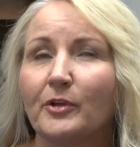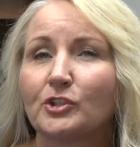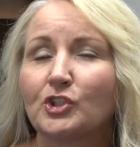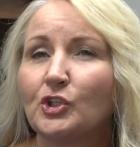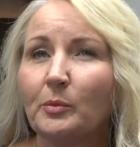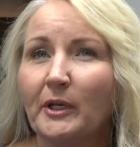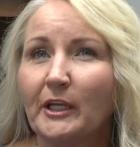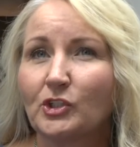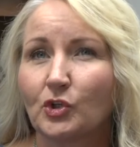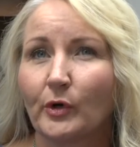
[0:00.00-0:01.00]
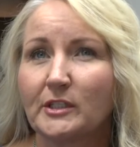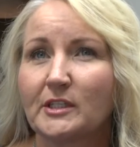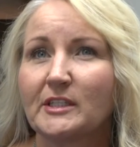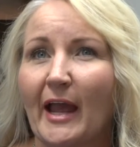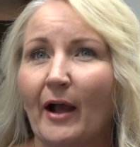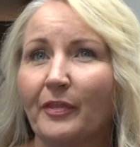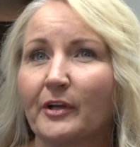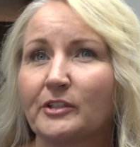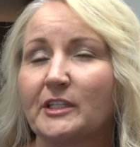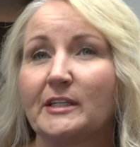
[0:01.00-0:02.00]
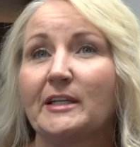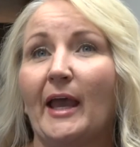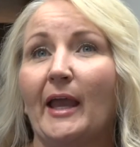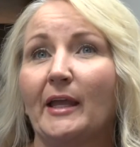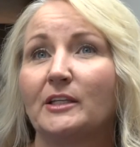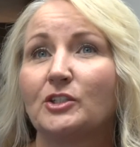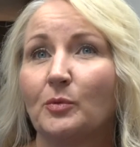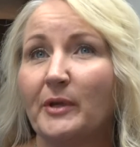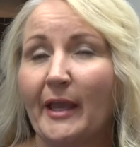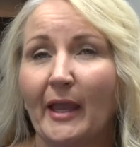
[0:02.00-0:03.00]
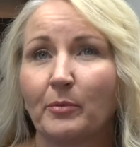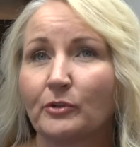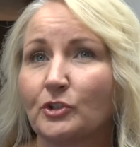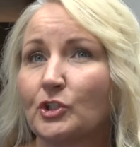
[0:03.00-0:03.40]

There's too many choices out there today to be able